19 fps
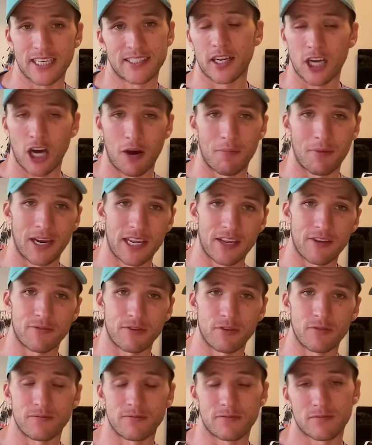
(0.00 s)
So I can't believe
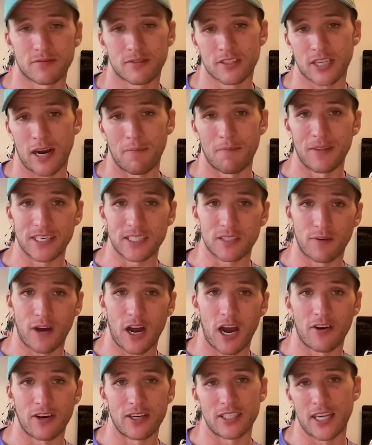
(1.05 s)
you've come this
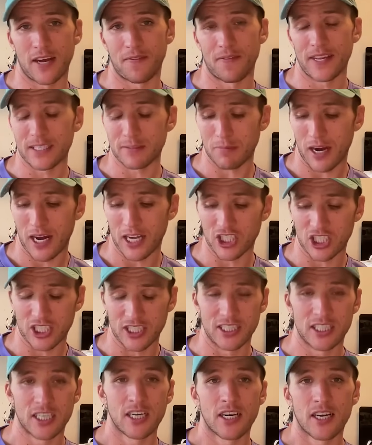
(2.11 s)
far and done this much.
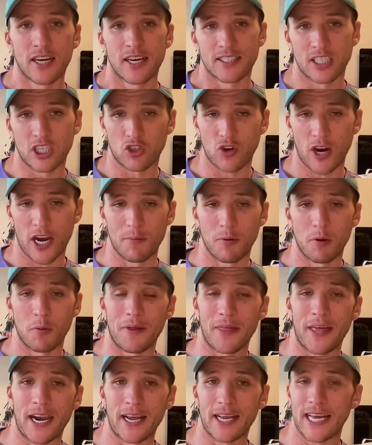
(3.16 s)
And it's incredible.
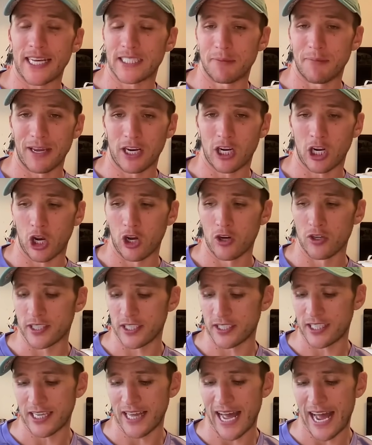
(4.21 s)
But then I guess a bit closer
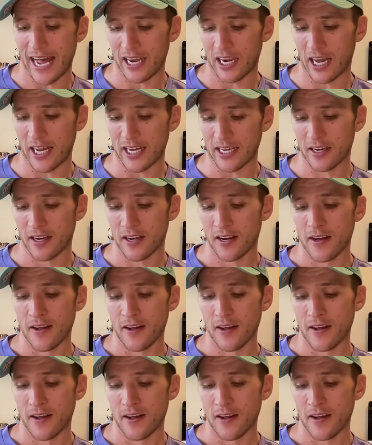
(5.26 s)
to that, like